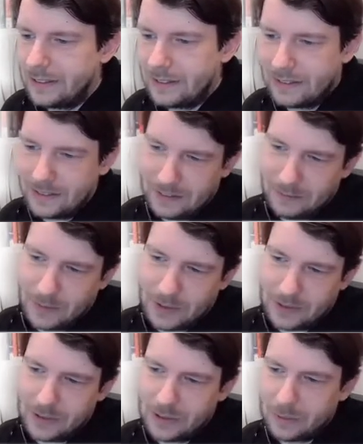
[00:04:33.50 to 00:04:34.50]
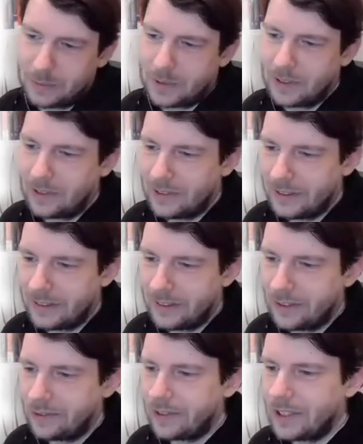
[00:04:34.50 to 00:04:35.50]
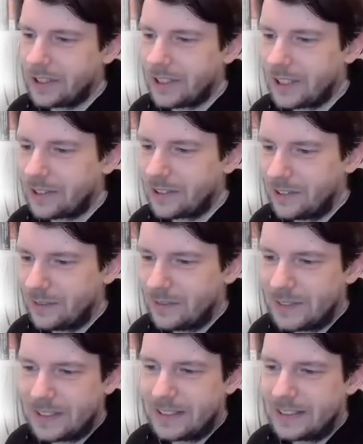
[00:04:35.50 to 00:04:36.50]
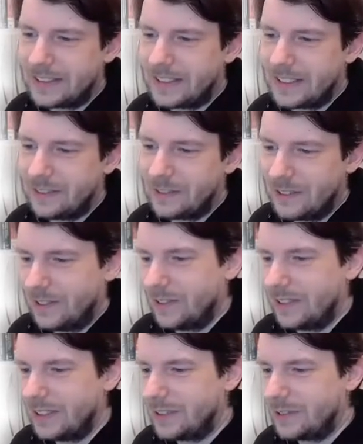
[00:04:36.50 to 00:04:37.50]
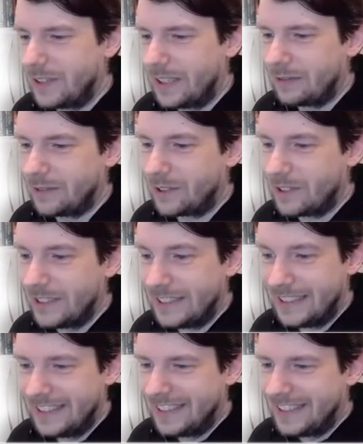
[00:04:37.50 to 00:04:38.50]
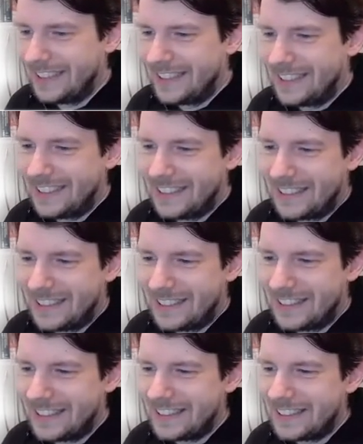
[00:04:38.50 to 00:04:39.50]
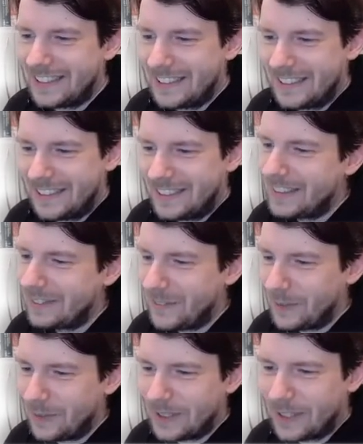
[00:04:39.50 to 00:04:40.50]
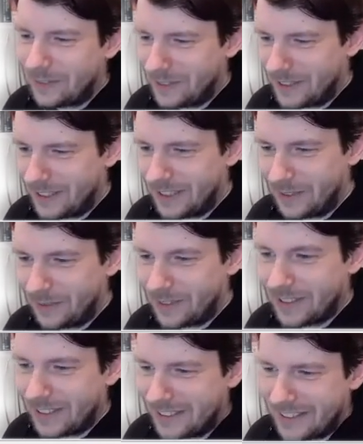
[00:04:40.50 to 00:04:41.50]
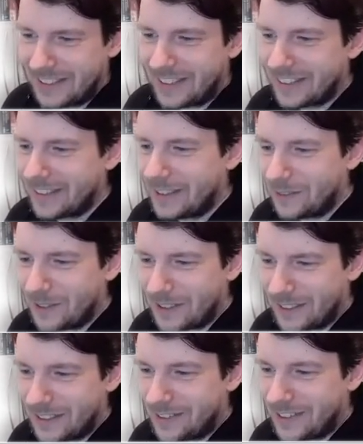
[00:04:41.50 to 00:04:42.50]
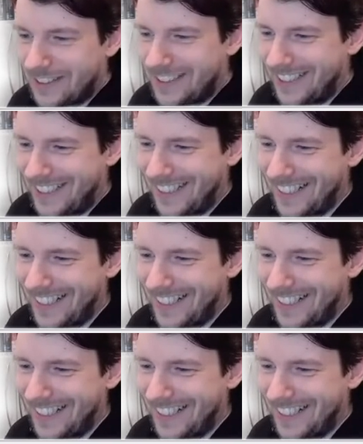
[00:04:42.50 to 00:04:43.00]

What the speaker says: I'm not going to pronounce it. It's a French acronym. I will only do that wrong. Maybe Kevin can help with that in case anyone is interested.